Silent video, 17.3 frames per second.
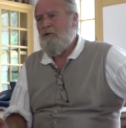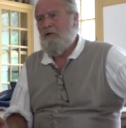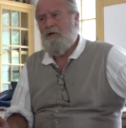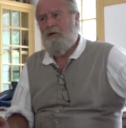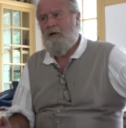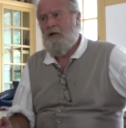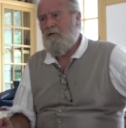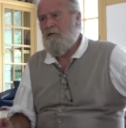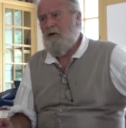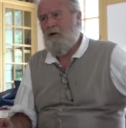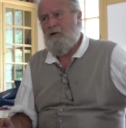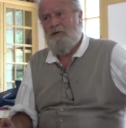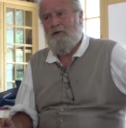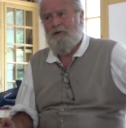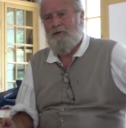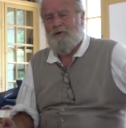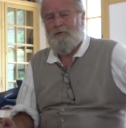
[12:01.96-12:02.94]
they didn't have
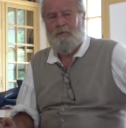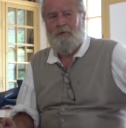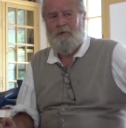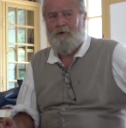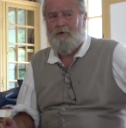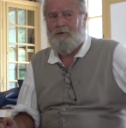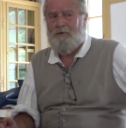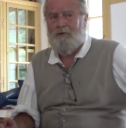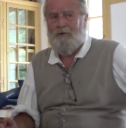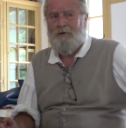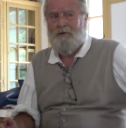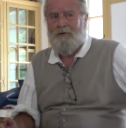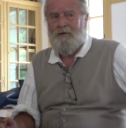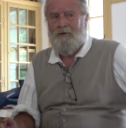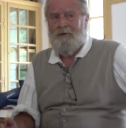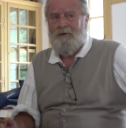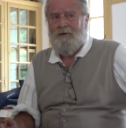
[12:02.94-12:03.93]
access to books.
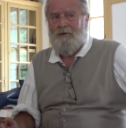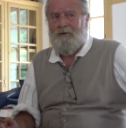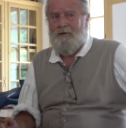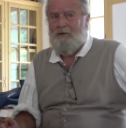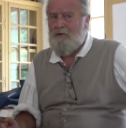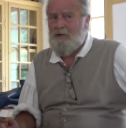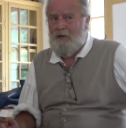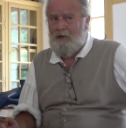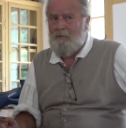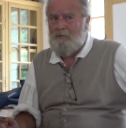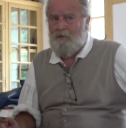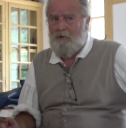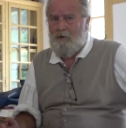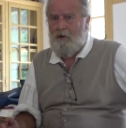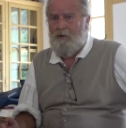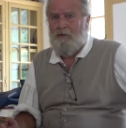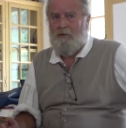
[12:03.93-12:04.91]
You can get them
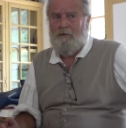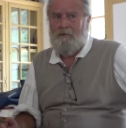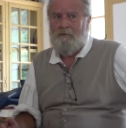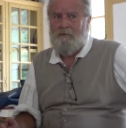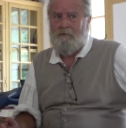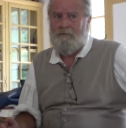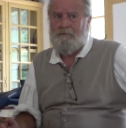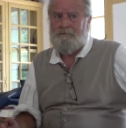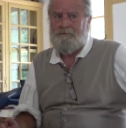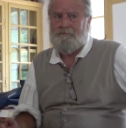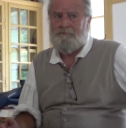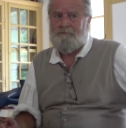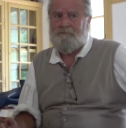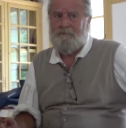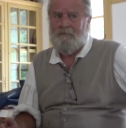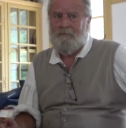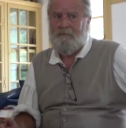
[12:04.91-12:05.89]
for nothing.
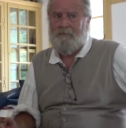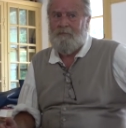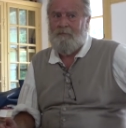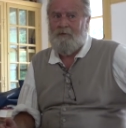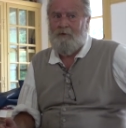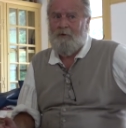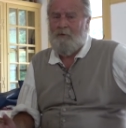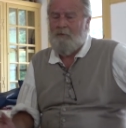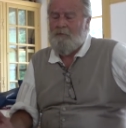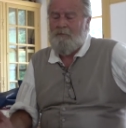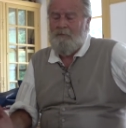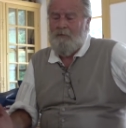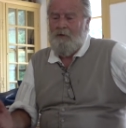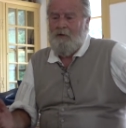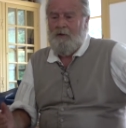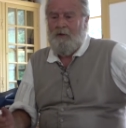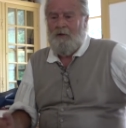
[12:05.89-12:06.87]
So,
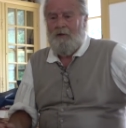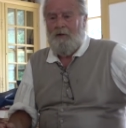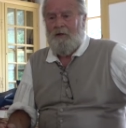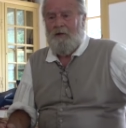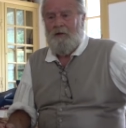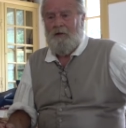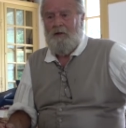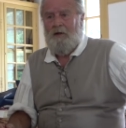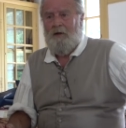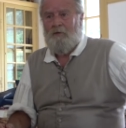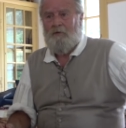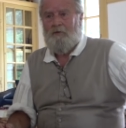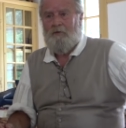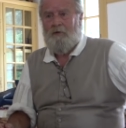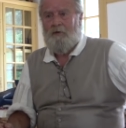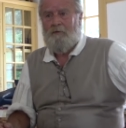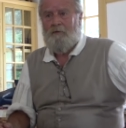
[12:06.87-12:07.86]
you know,
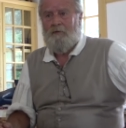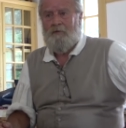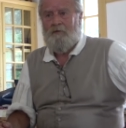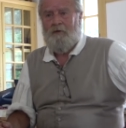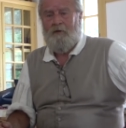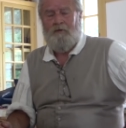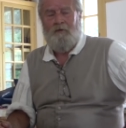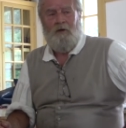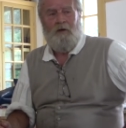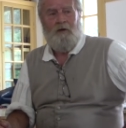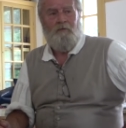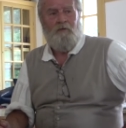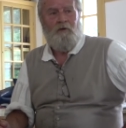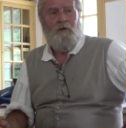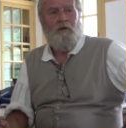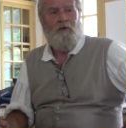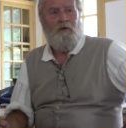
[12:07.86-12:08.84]
it's kind of
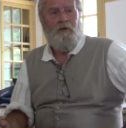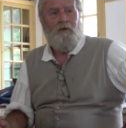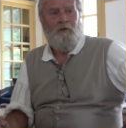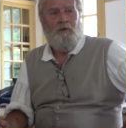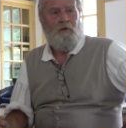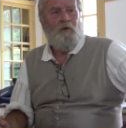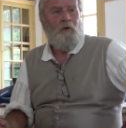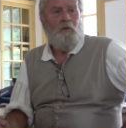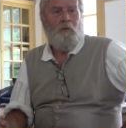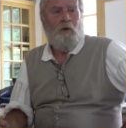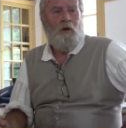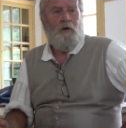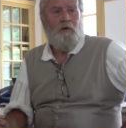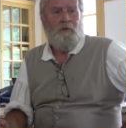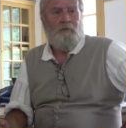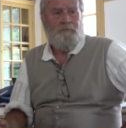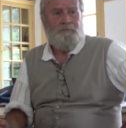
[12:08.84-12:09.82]
a done deal, a
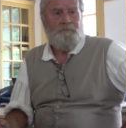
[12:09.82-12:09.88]
no-brainer.